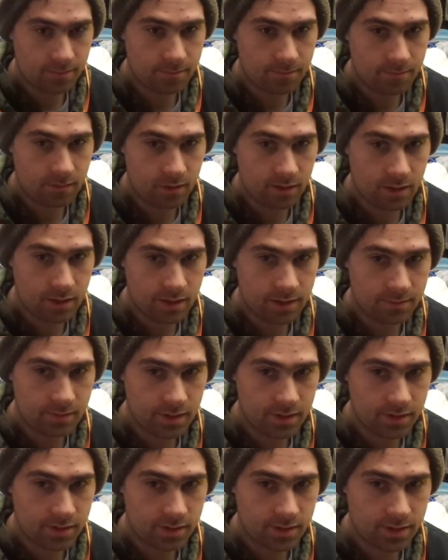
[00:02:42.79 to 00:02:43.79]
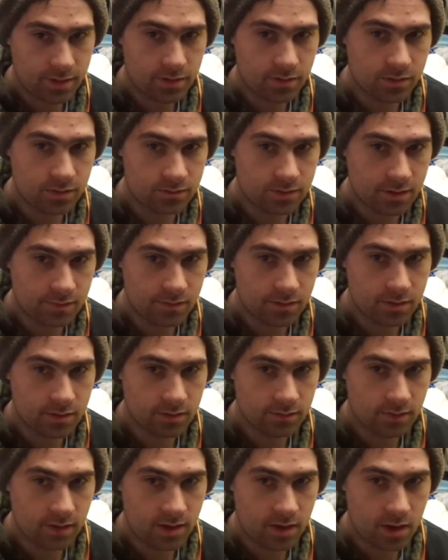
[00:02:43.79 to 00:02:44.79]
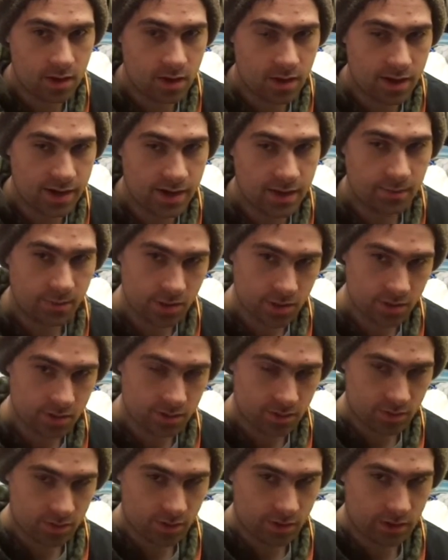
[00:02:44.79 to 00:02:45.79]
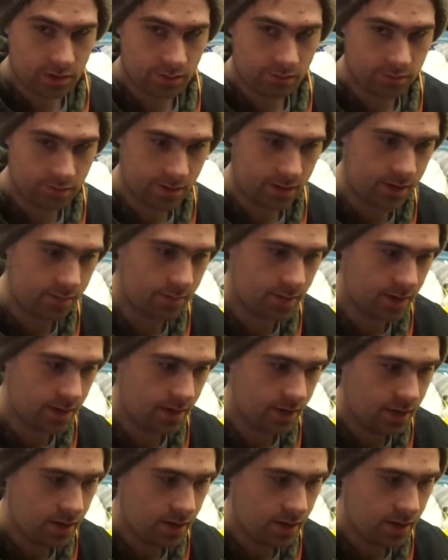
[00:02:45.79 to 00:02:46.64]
well, I basically used a reference of outline images of Renamon.